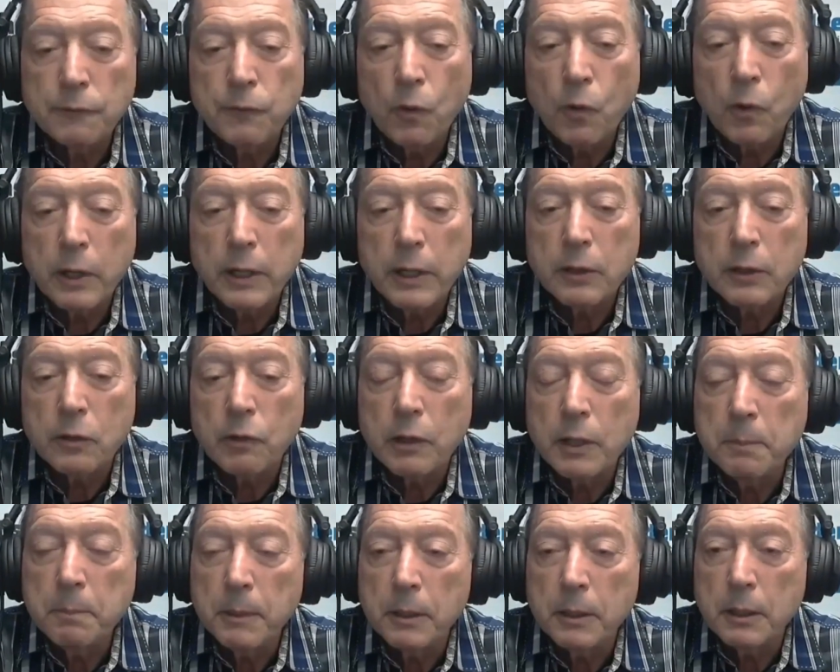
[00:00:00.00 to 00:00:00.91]

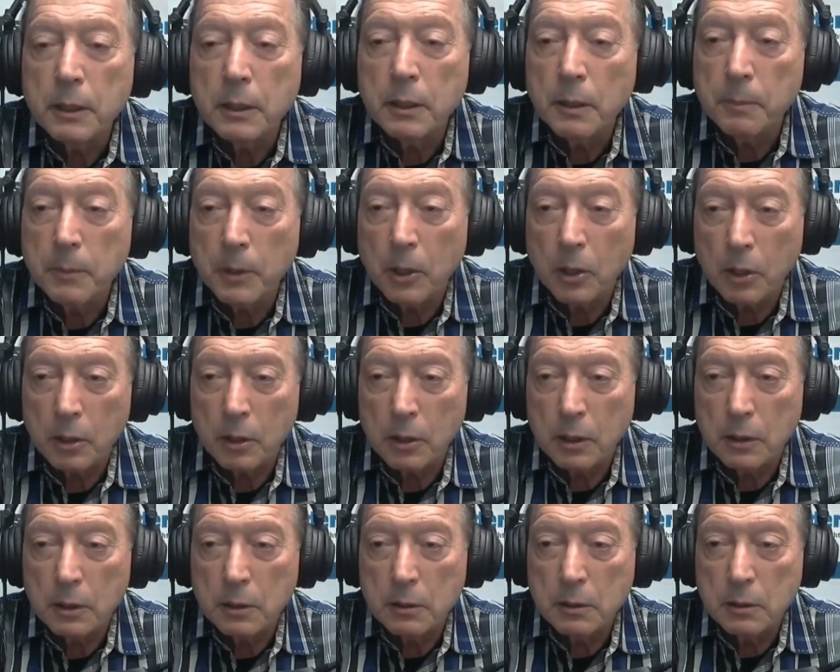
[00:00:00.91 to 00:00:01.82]
43 million
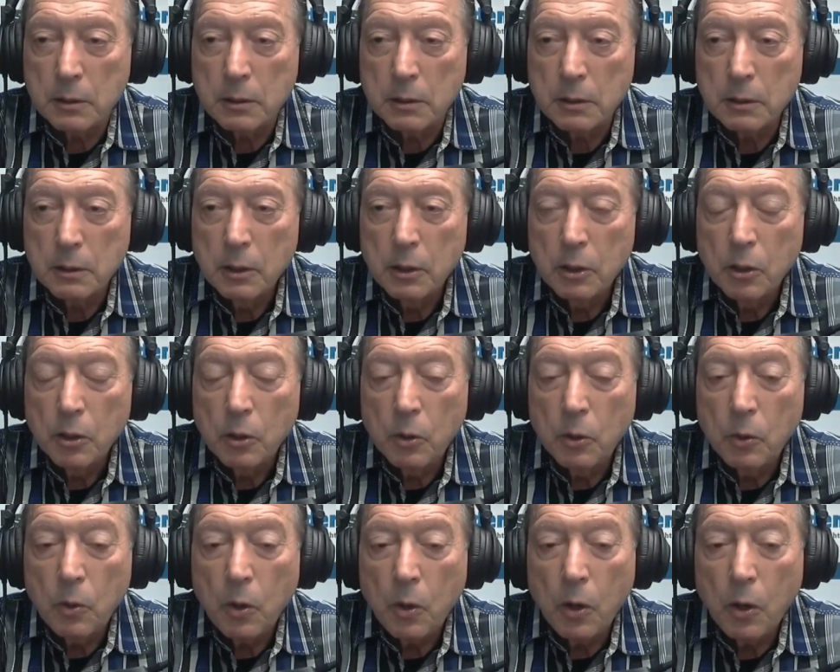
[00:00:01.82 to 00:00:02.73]
Americans
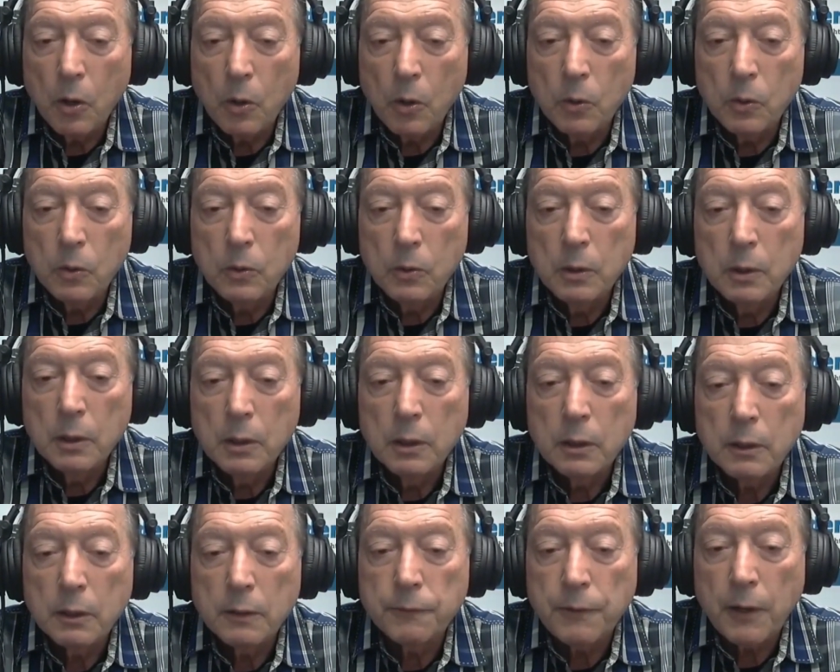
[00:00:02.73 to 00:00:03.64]
who owe
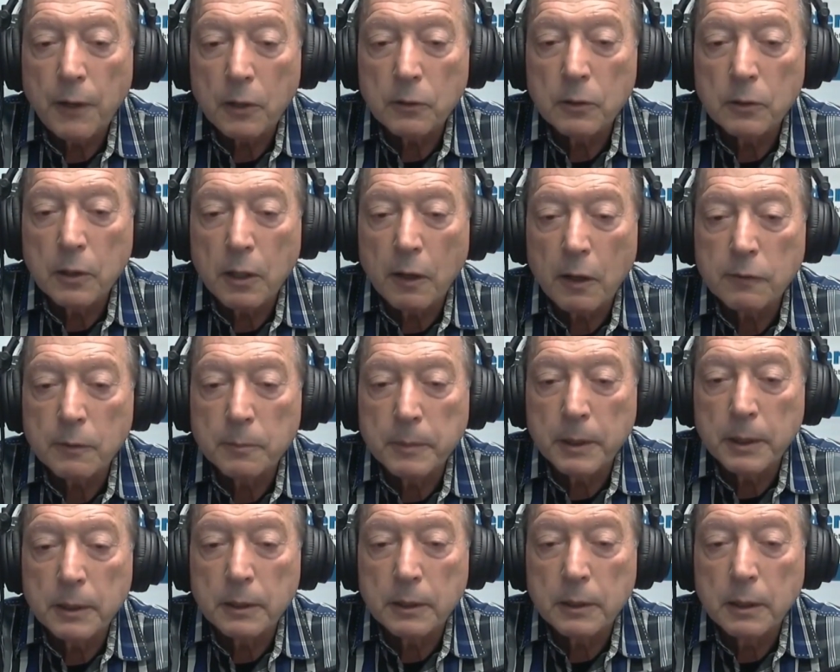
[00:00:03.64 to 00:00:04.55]
the federal
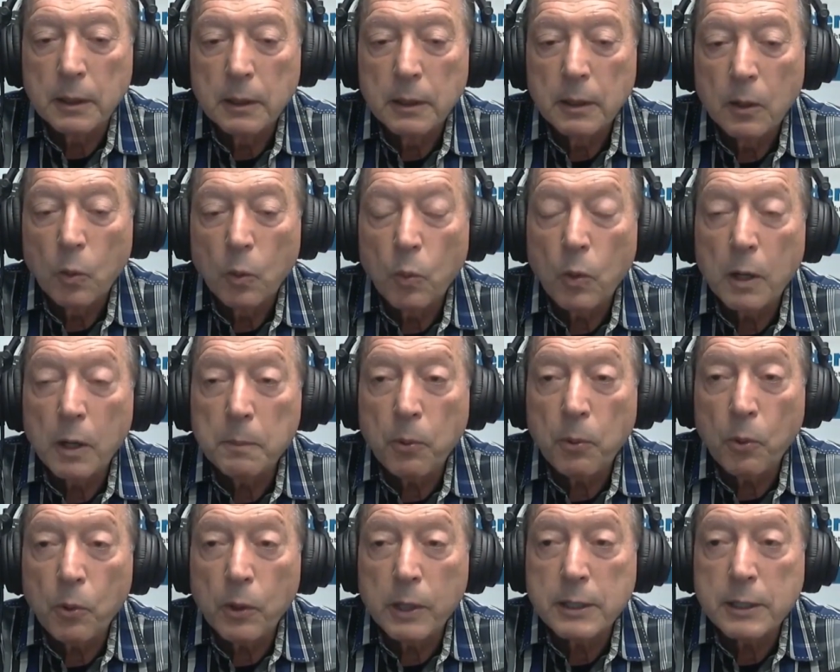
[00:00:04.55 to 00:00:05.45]
government
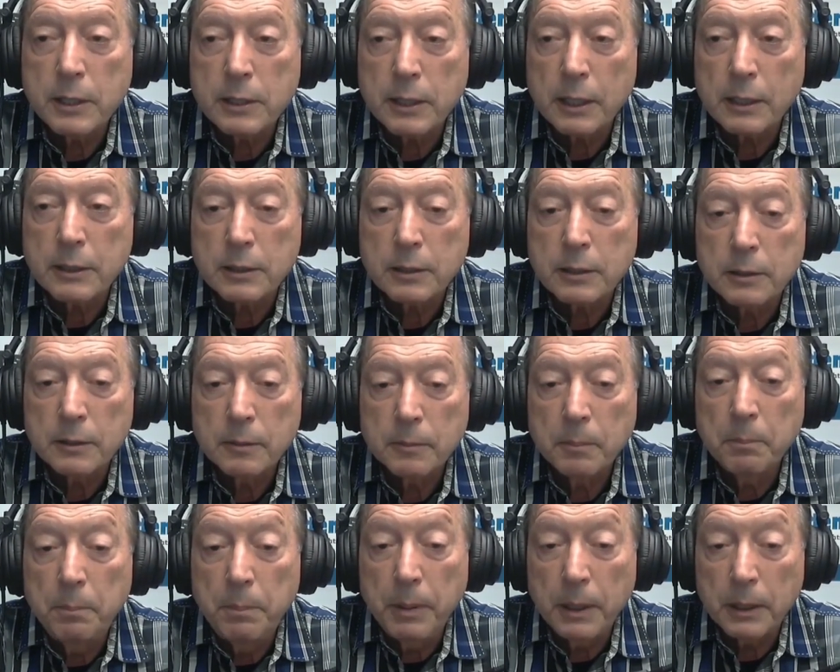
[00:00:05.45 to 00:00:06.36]
$1.6
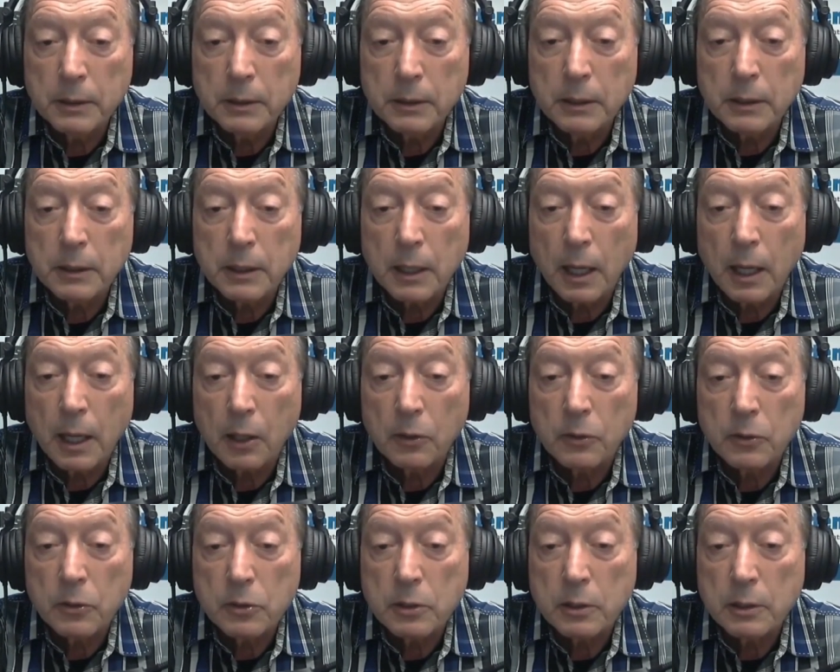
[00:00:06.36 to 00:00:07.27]

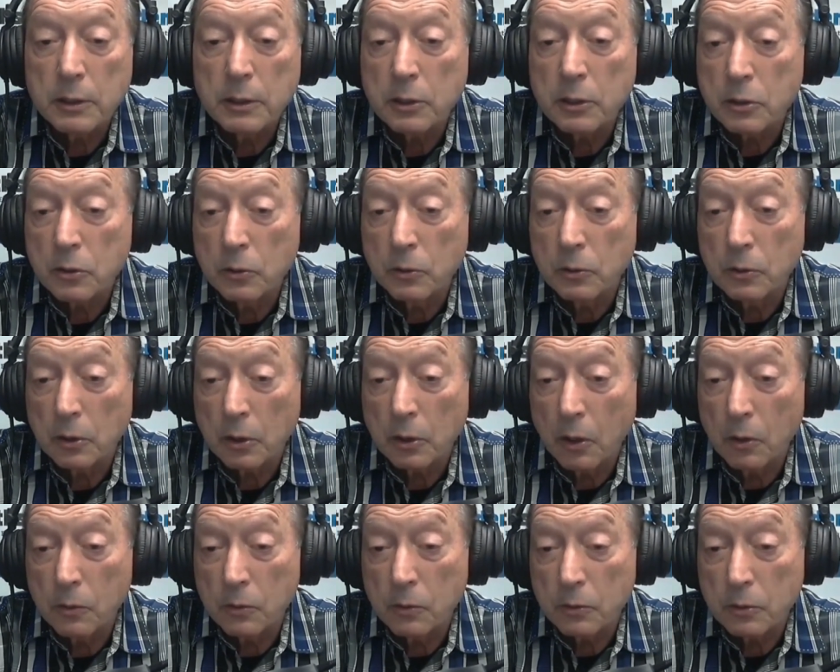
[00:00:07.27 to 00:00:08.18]
billion in student
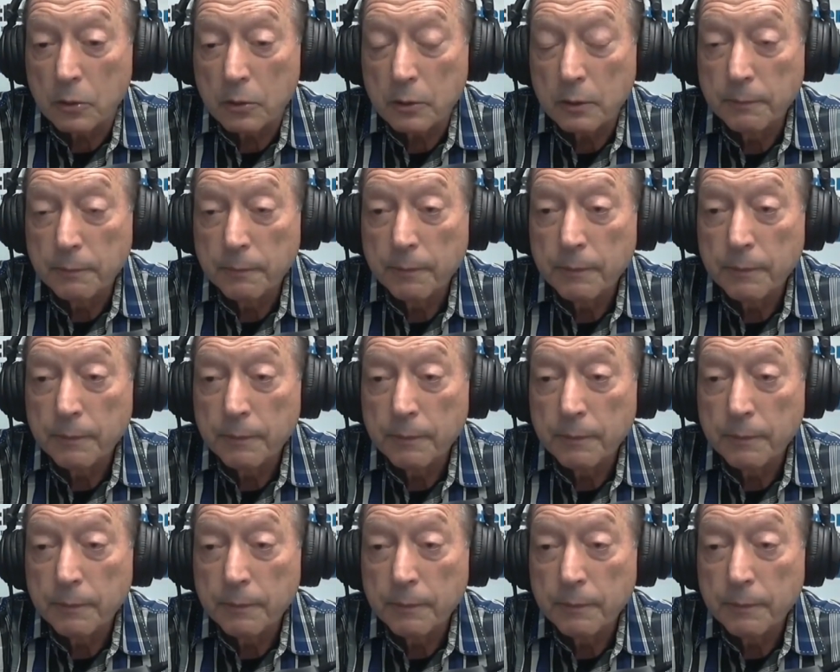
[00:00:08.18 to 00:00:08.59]
loans.